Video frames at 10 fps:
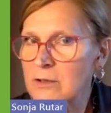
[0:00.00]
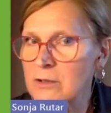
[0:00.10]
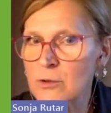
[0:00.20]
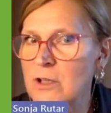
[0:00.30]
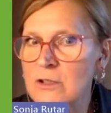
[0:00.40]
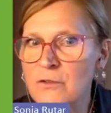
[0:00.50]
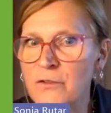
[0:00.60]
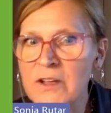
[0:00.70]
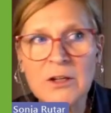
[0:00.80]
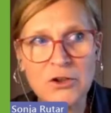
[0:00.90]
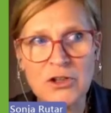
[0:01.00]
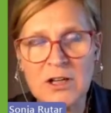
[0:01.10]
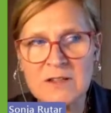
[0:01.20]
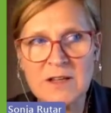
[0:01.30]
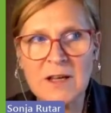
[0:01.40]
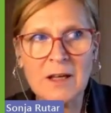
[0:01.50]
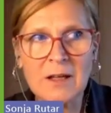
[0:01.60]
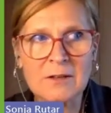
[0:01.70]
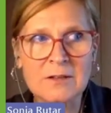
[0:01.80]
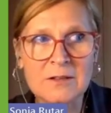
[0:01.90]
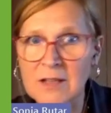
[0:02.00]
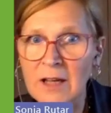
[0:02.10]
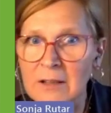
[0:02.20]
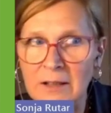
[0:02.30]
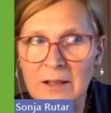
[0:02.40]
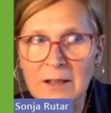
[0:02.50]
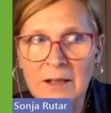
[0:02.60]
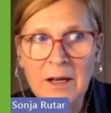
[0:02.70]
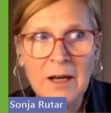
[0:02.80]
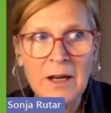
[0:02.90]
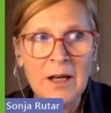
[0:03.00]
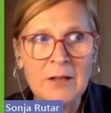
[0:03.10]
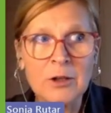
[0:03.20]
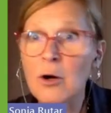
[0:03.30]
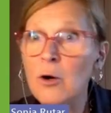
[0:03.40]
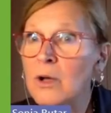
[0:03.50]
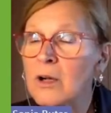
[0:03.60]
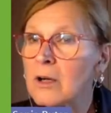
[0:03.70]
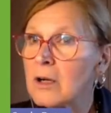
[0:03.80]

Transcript: students finish, let's say, study, the whole